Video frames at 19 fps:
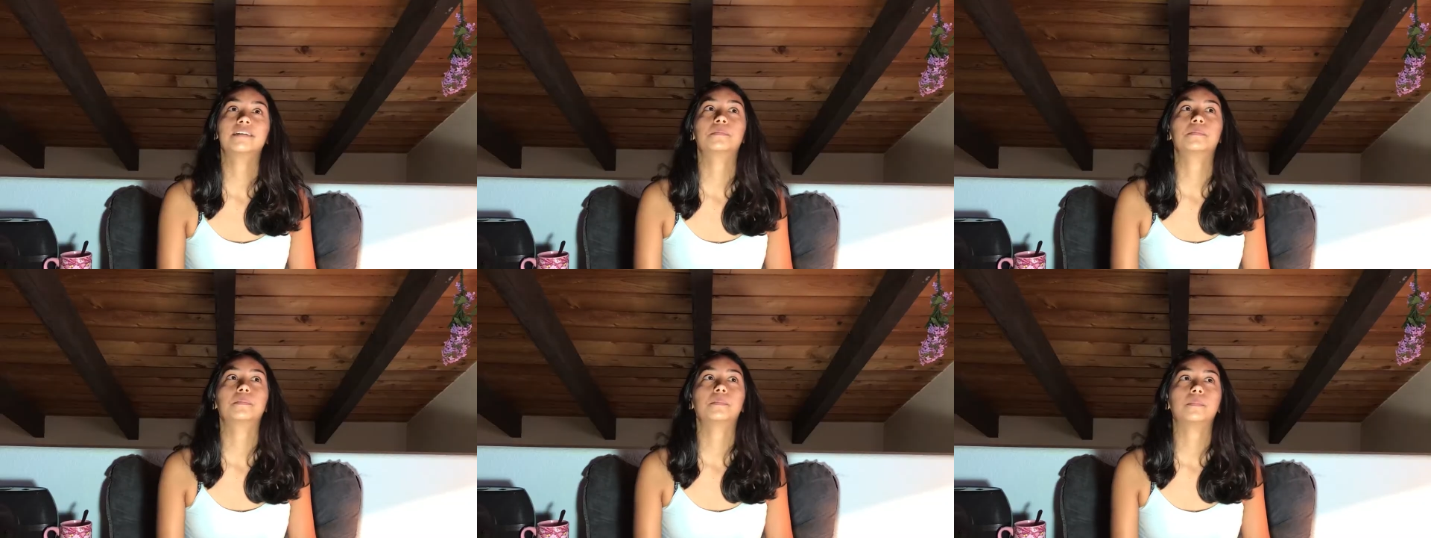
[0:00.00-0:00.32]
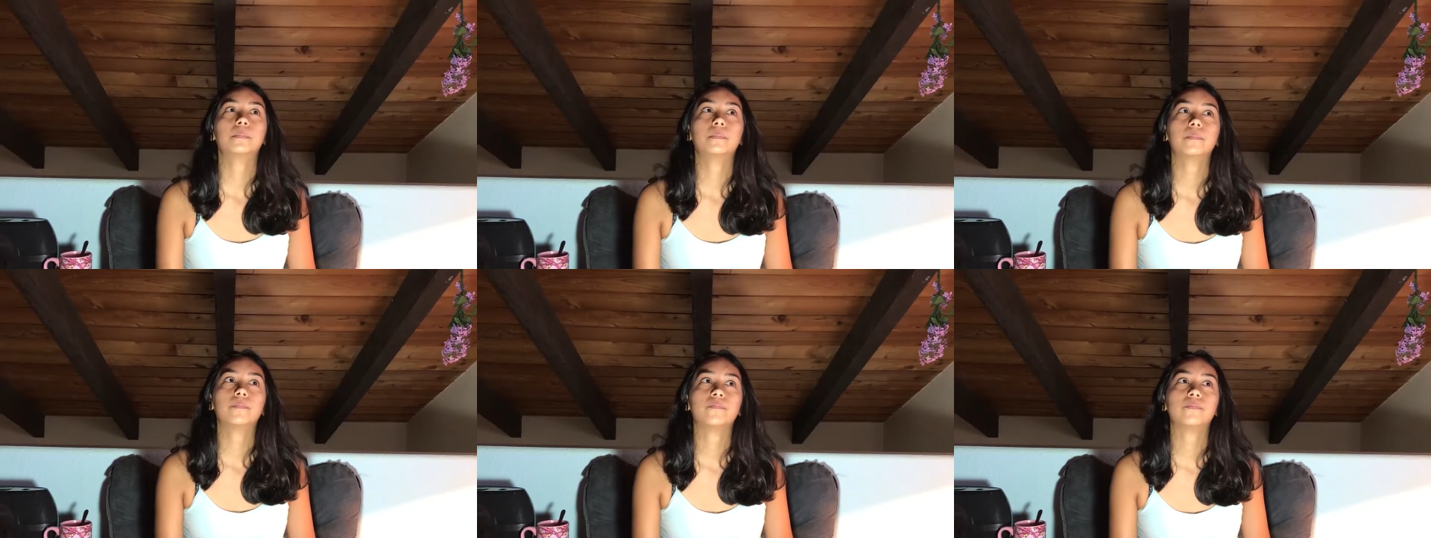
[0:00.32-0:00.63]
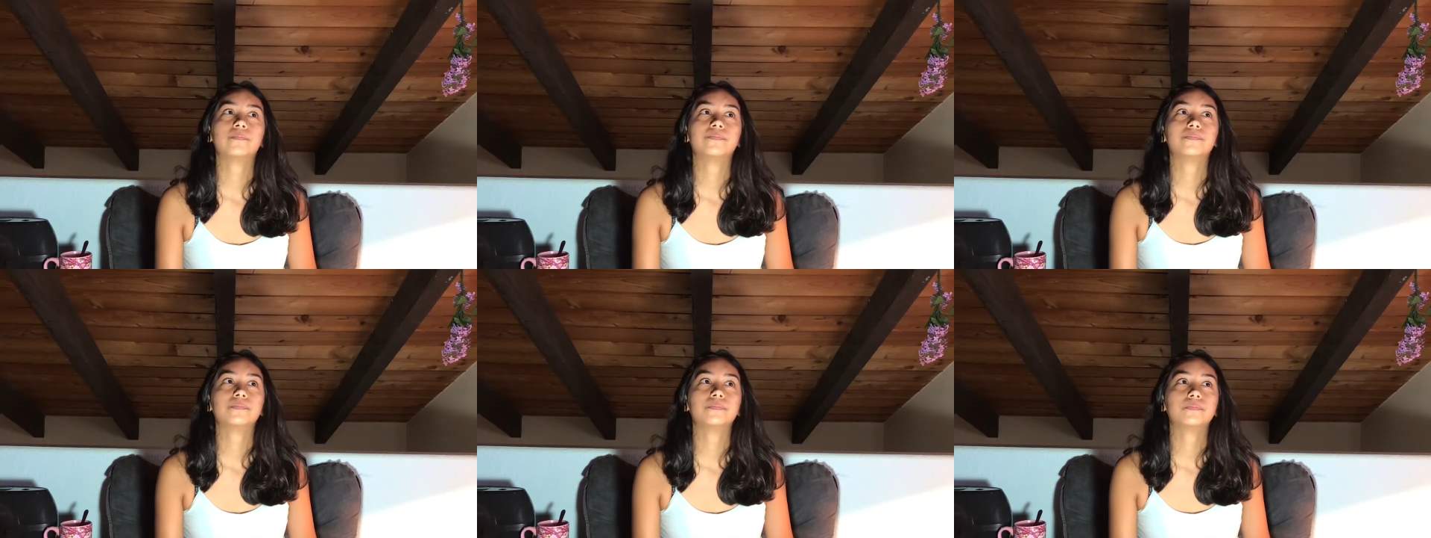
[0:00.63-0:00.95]

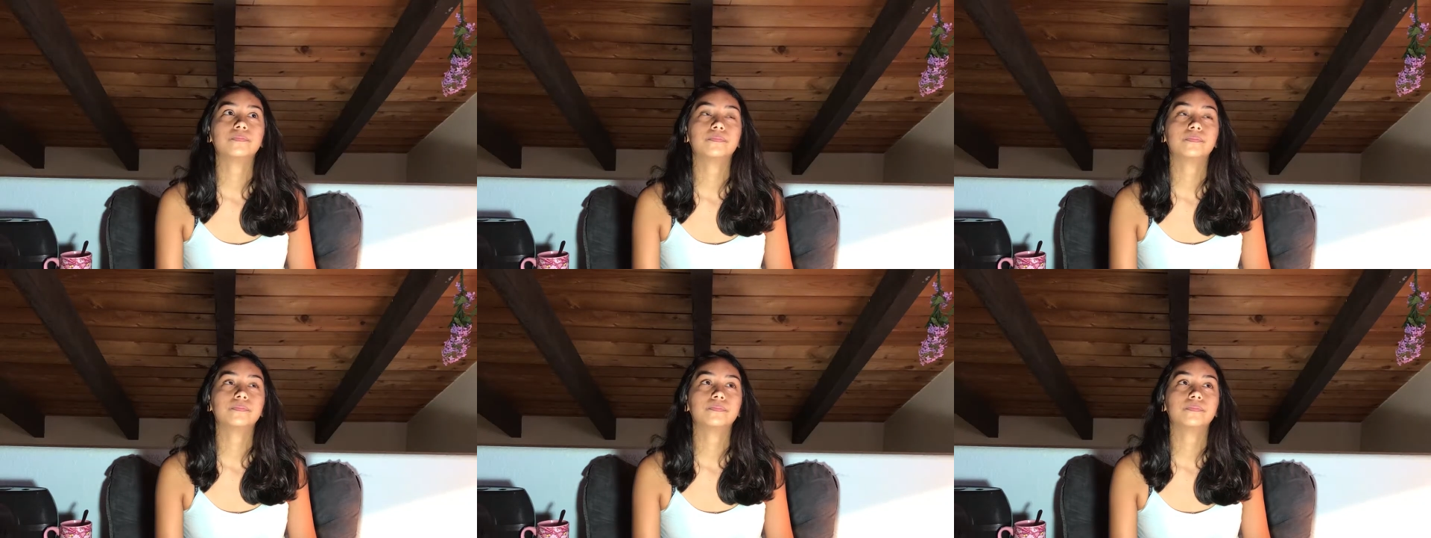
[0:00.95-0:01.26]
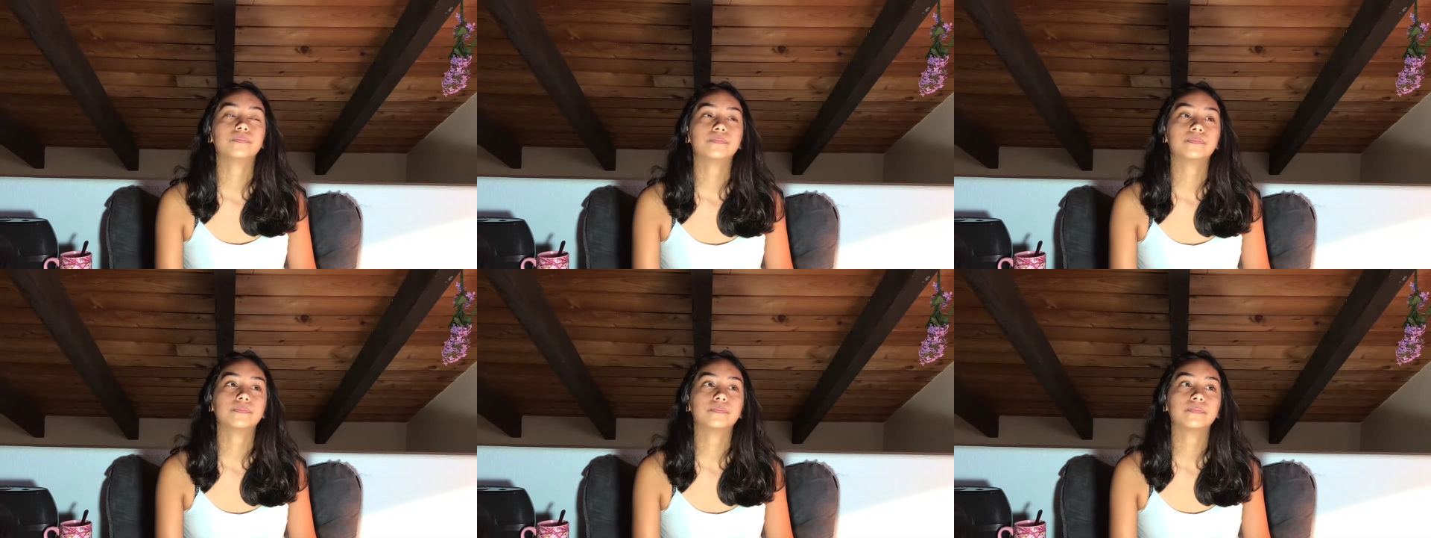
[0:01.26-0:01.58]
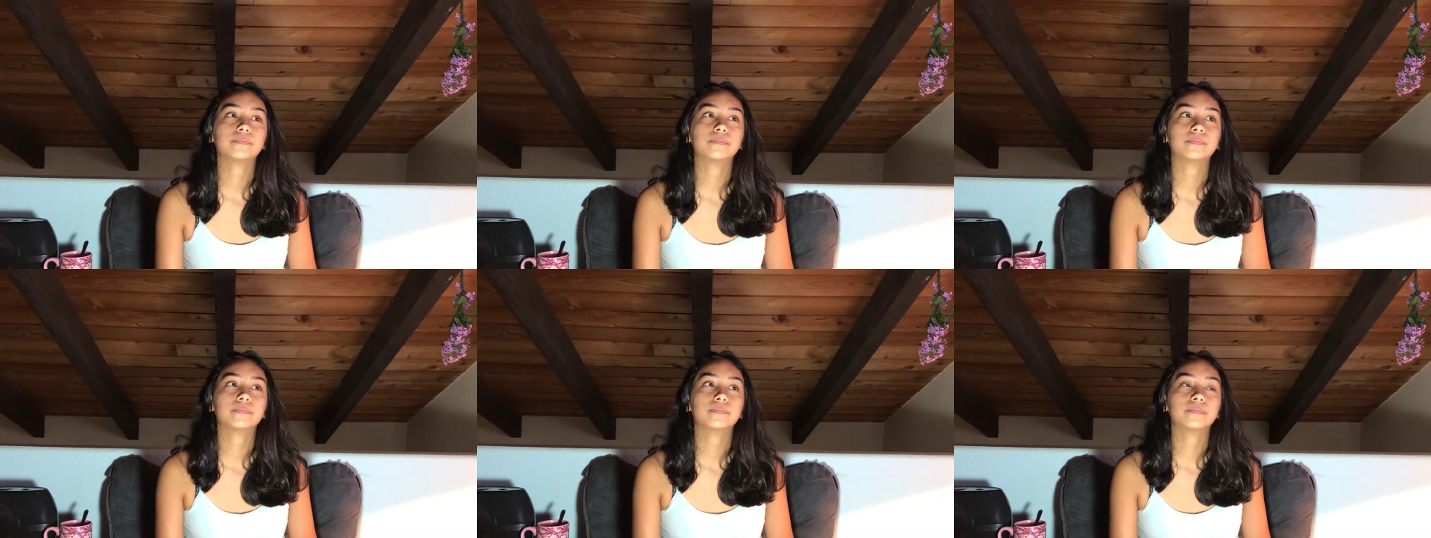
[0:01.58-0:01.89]

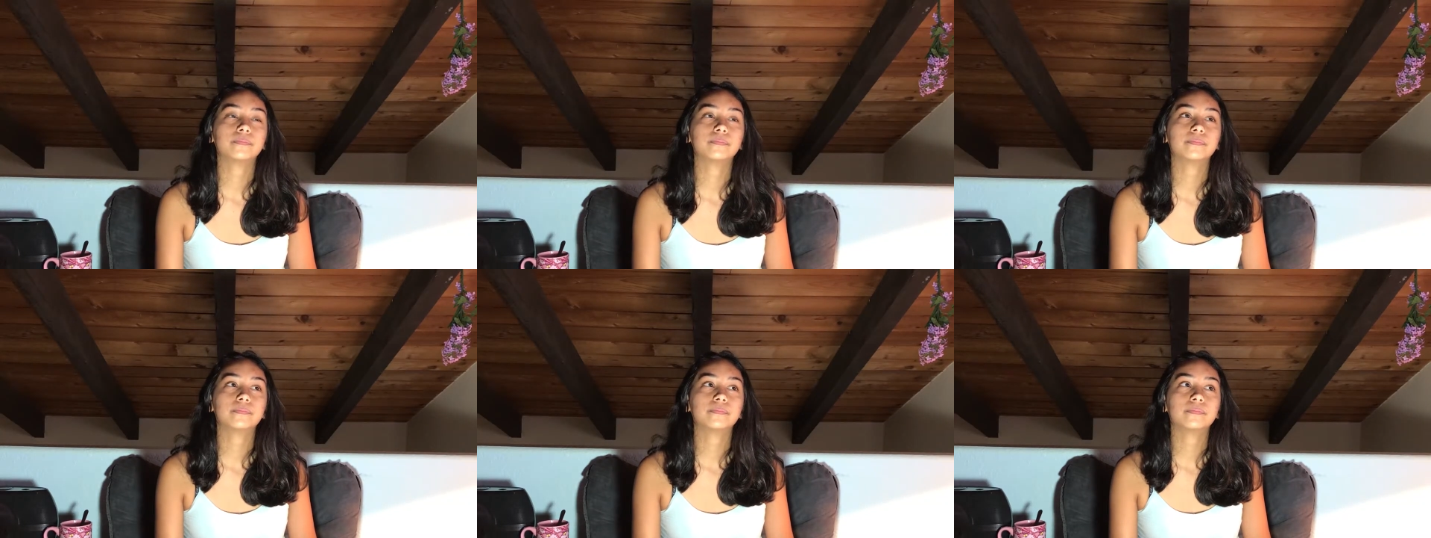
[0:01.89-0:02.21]
(silence)